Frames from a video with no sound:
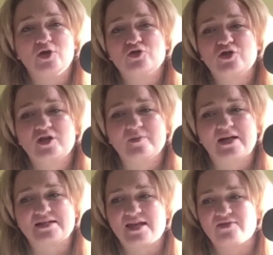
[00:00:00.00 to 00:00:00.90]
we're not talking
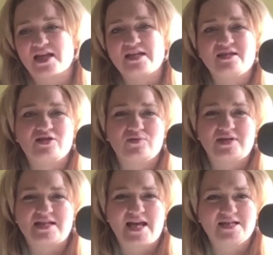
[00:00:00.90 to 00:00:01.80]
about saving anything to a
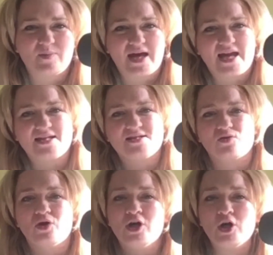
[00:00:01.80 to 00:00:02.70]
database
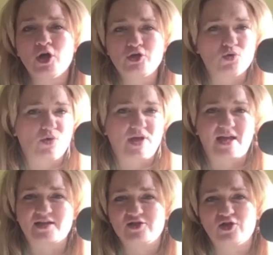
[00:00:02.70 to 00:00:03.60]
or
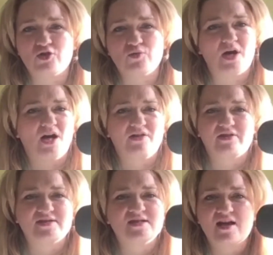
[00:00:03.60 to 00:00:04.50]
talking to
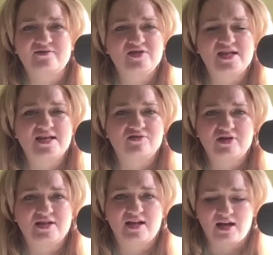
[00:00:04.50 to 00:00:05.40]
other services or
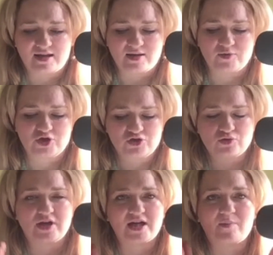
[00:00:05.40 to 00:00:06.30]
anything like that. We're just
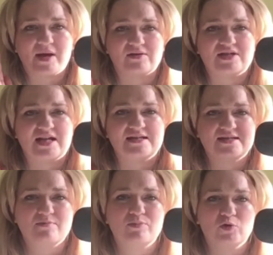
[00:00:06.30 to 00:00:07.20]
talking about a
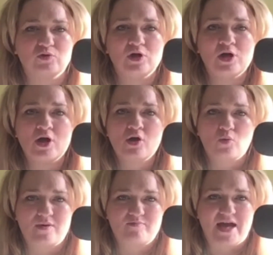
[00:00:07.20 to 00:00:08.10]
simple
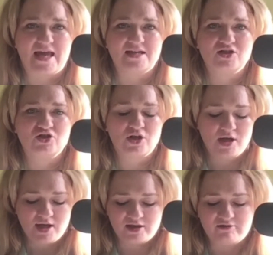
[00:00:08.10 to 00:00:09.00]
web page.
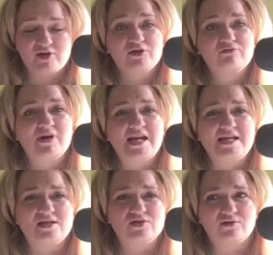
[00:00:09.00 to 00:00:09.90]
There are
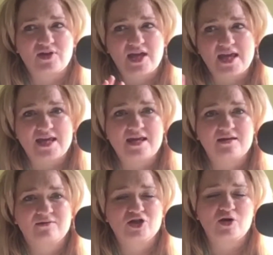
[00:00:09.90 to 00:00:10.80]
3 sort of key
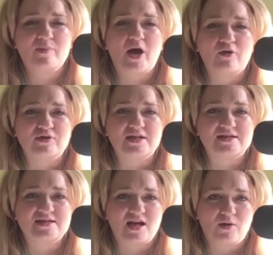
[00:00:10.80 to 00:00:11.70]

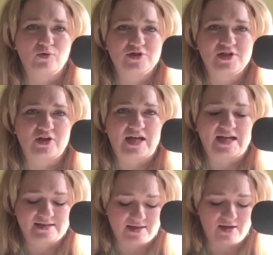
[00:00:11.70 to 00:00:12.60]
components that I want to look
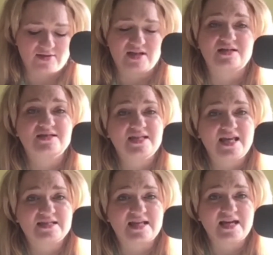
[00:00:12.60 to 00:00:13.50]
at. So those are
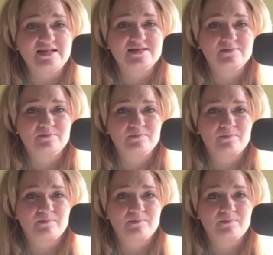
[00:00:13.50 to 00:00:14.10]
CSS,